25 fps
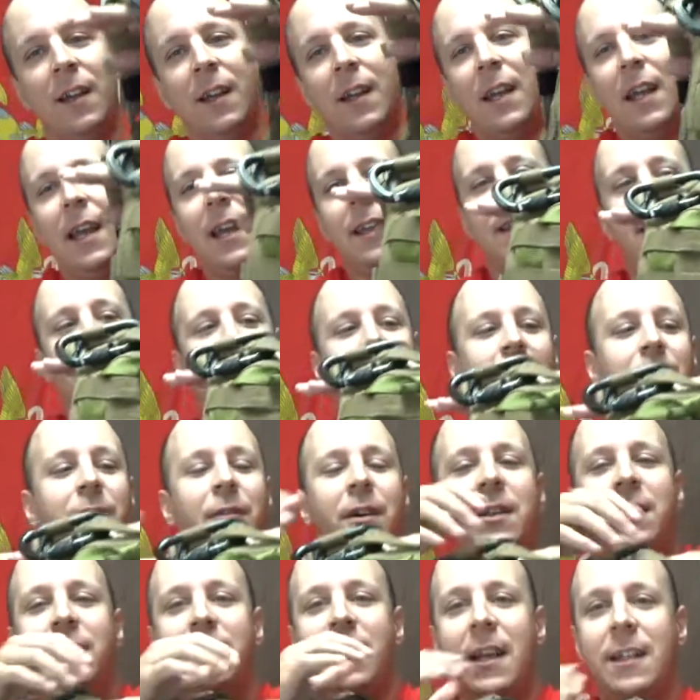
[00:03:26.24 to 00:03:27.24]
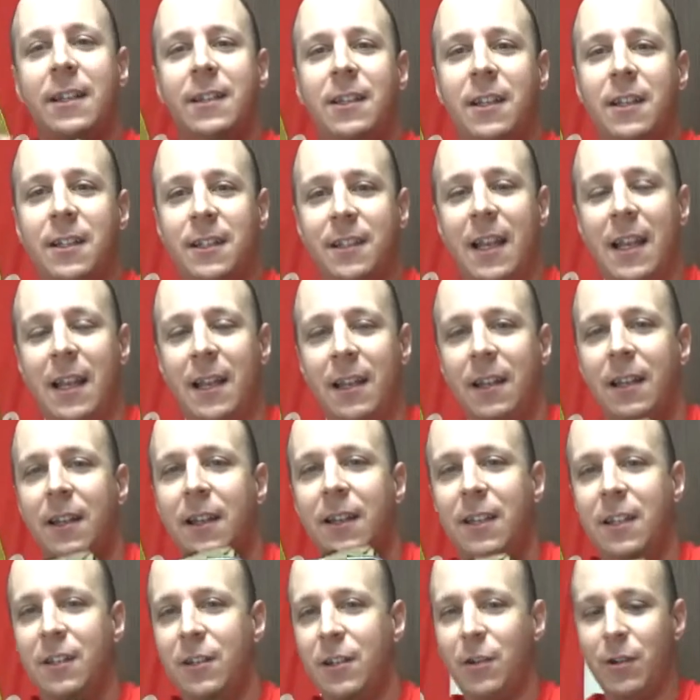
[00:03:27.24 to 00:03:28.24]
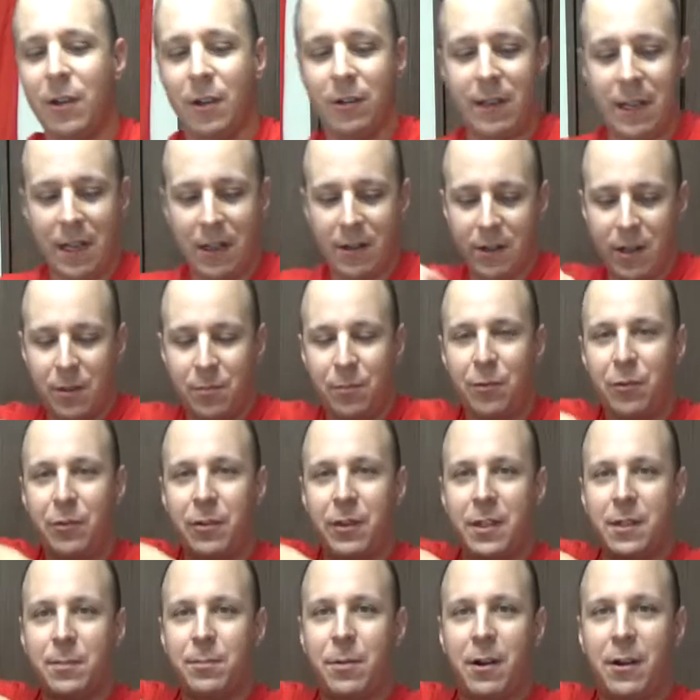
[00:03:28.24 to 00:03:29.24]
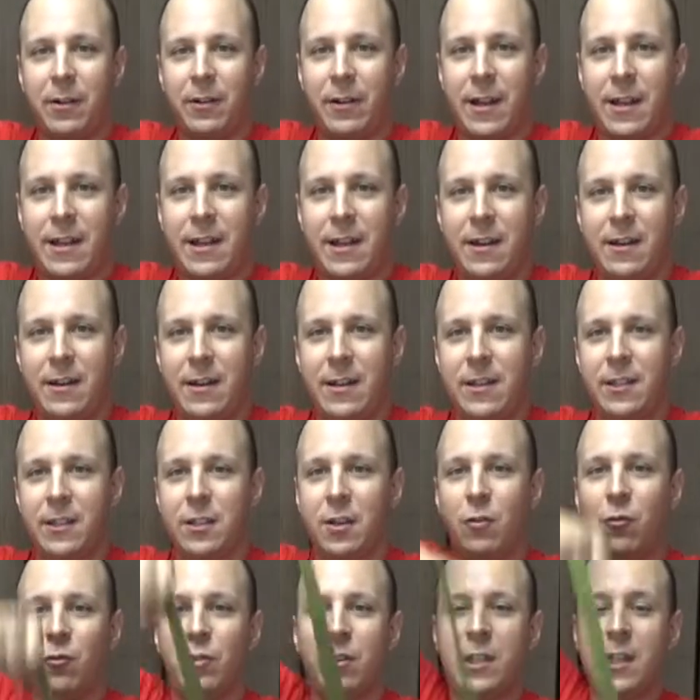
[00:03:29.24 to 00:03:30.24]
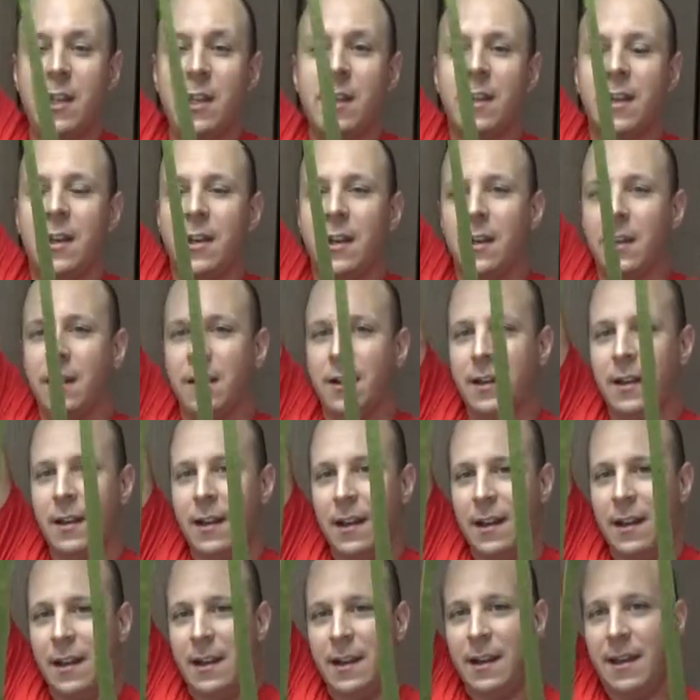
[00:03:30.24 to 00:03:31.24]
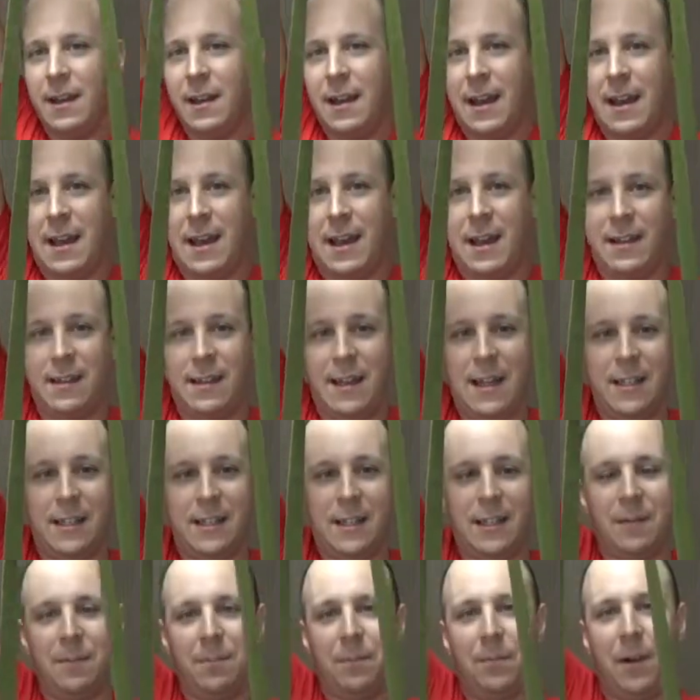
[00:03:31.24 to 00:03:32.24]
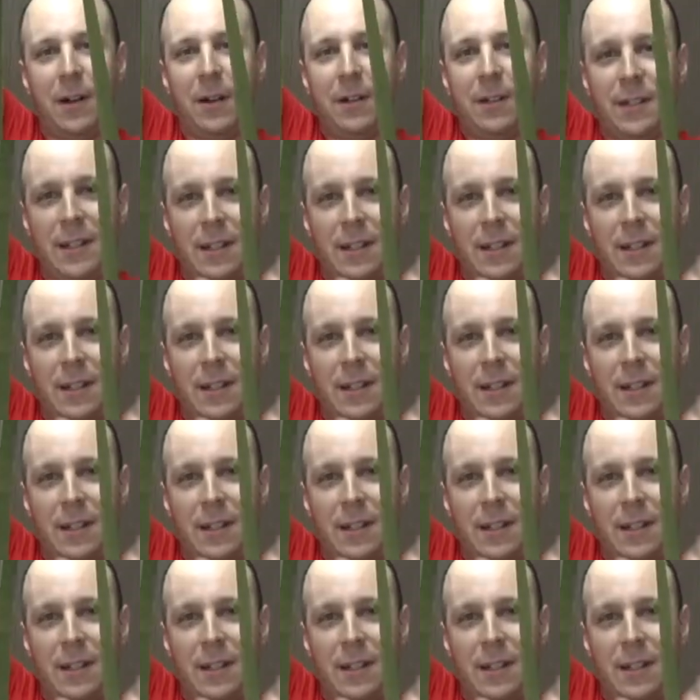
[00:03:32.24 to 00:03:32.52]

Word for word: And then once that's all set, and you do go down, you pull this part right here, you just go whooshik, and that part's